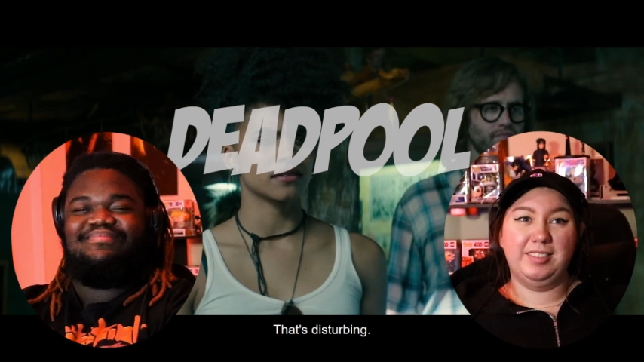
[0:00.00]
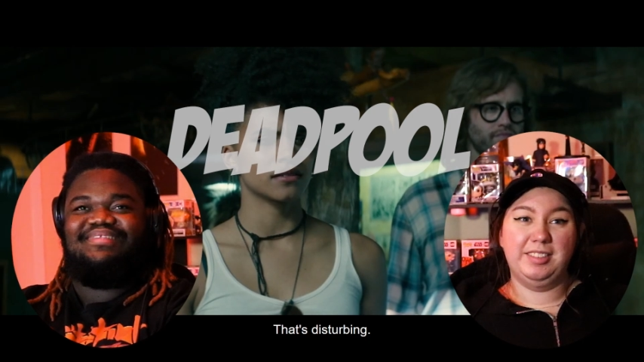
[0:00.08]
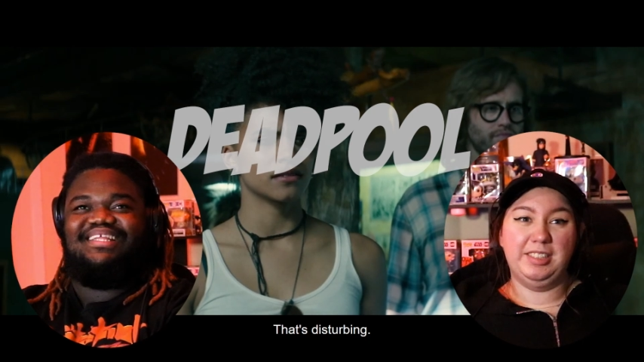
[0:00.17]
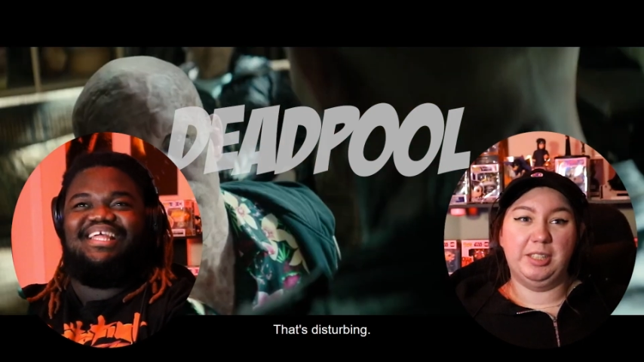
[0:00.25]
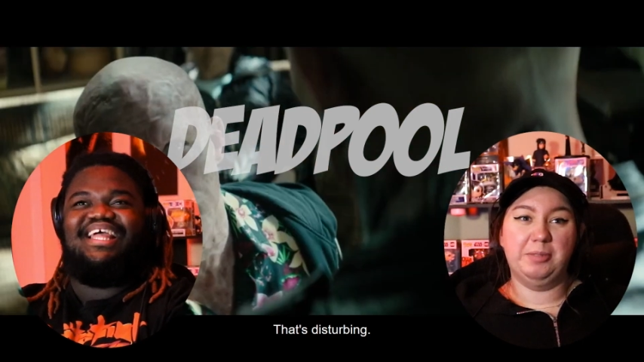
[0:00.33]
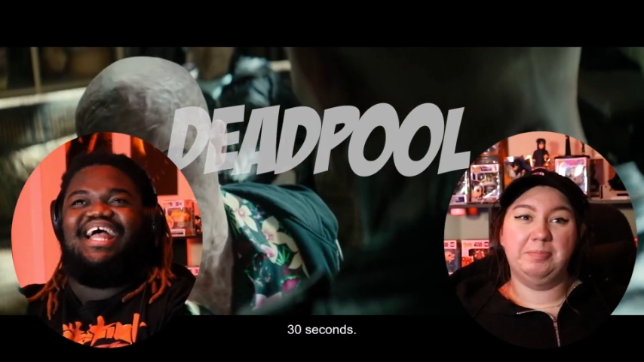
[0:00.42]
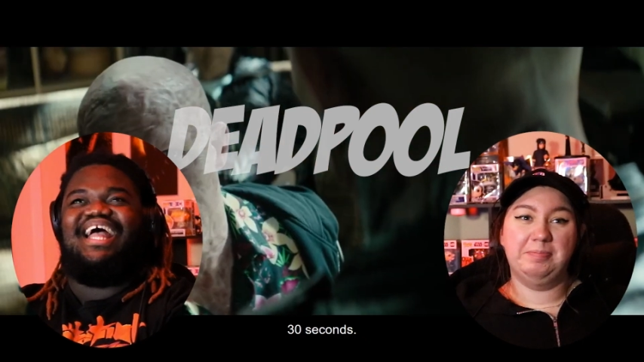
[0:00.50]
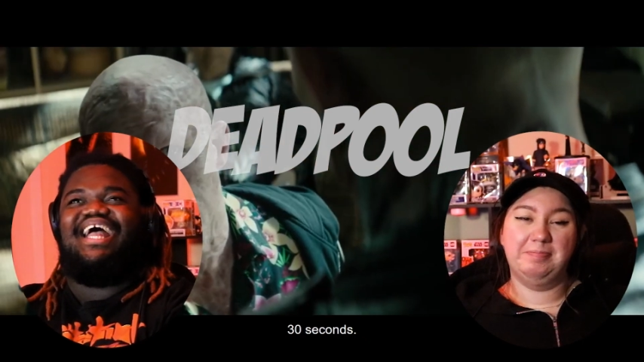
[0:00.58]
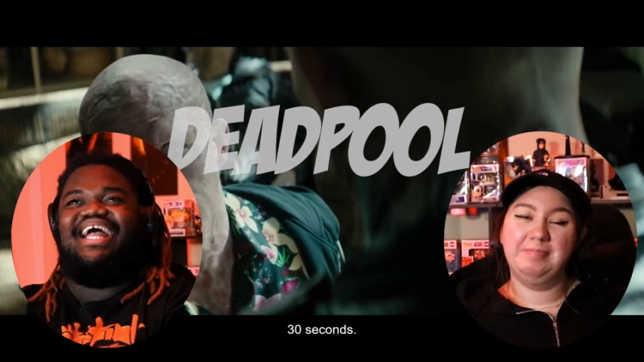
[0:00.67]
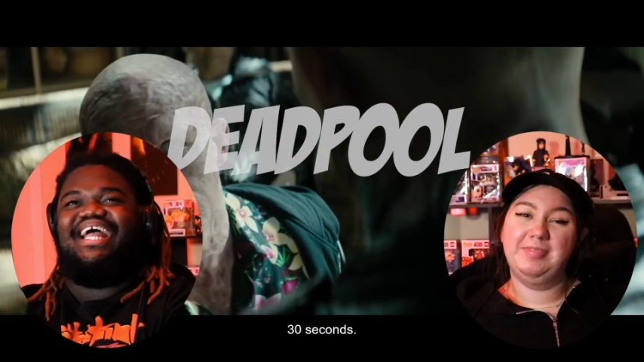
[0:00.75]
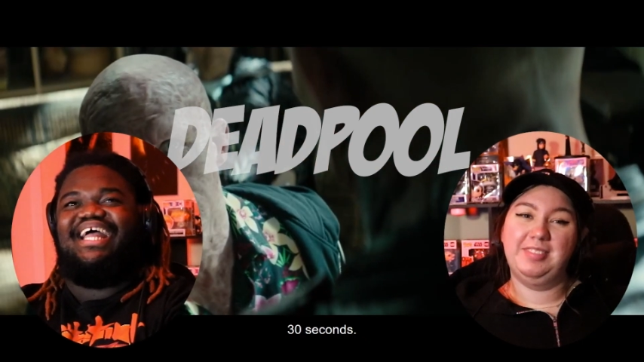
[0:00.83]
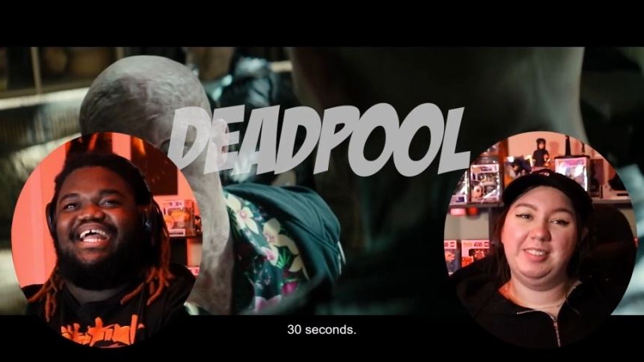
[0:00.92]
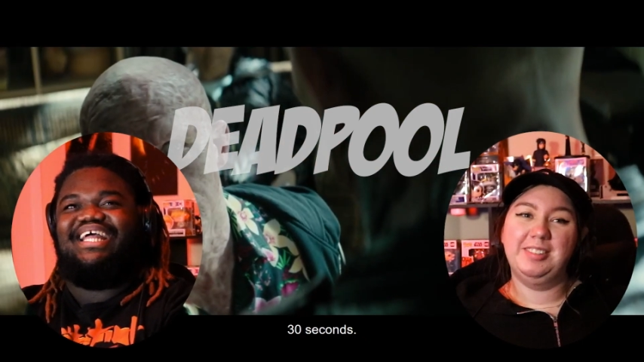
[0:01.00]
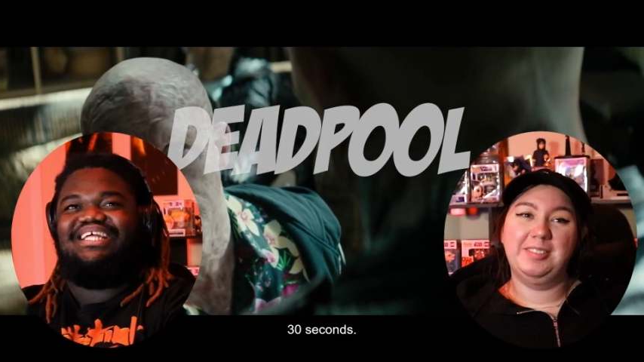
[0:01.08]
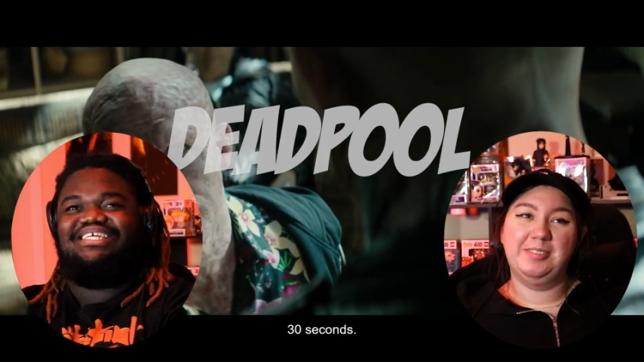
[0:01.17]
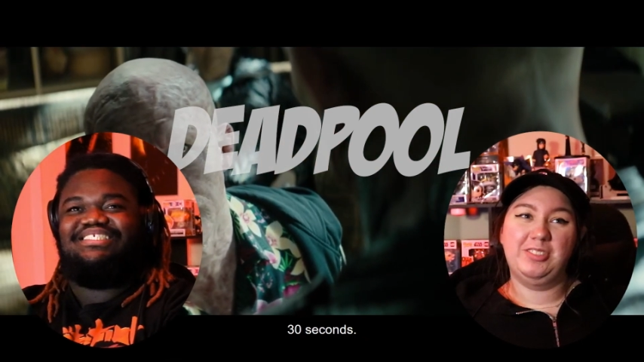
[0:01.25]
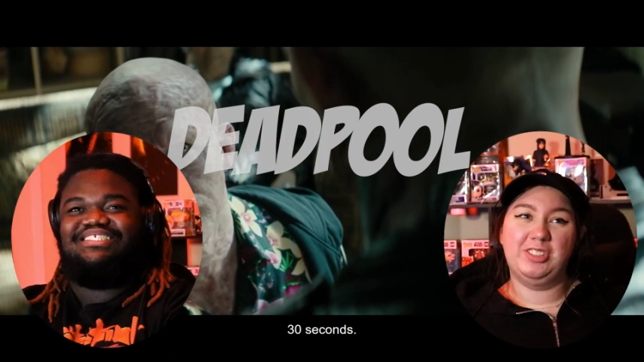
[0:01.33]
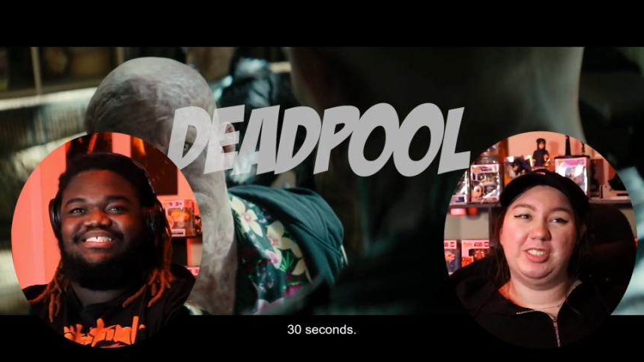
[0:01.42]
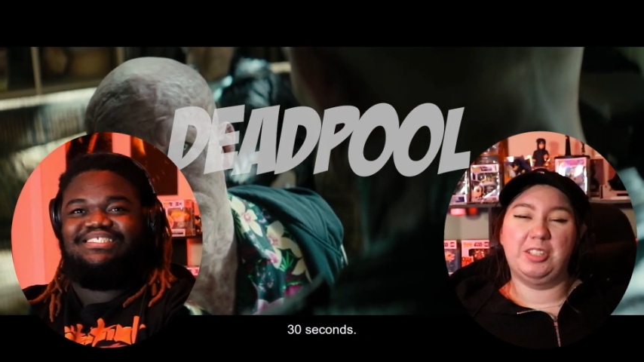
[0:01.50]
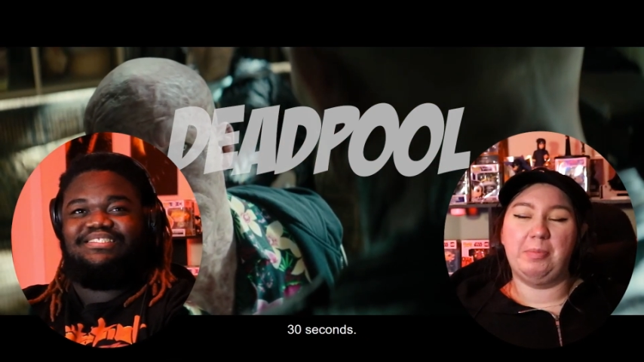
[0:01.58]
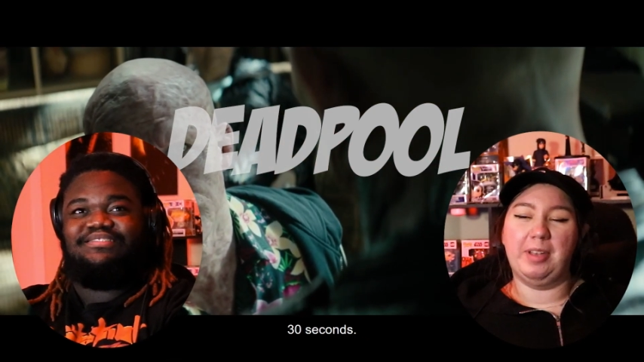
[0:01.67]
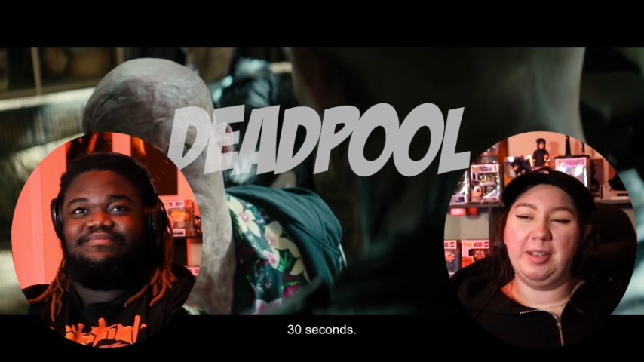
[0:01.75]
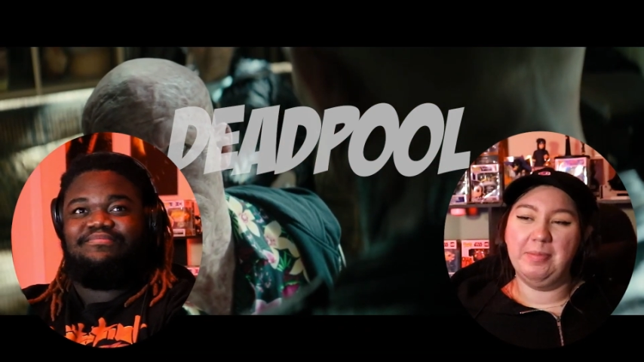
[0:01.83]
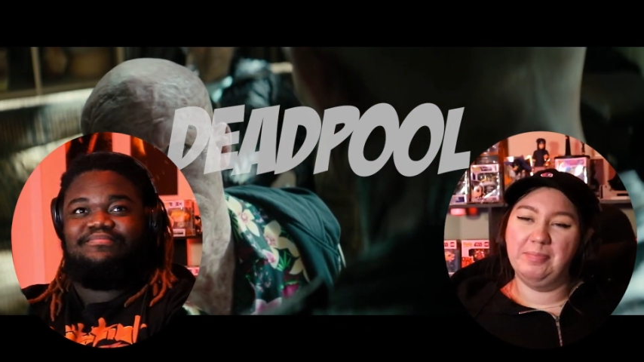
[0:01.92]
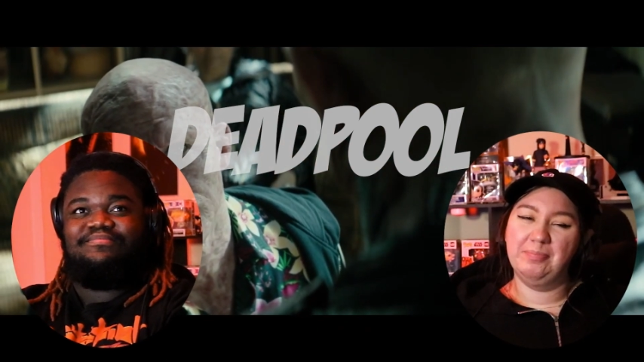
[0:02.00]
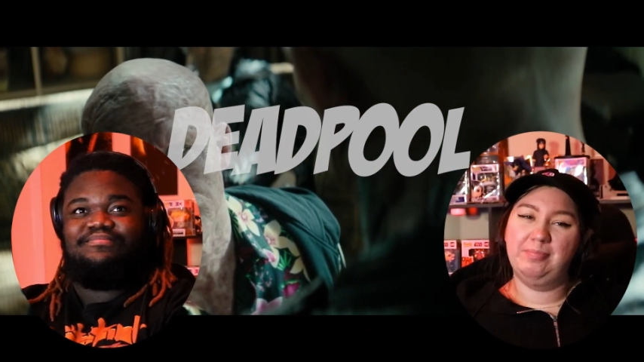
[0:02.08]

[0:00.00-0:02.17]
Speaker 1: Yeah, just a bit.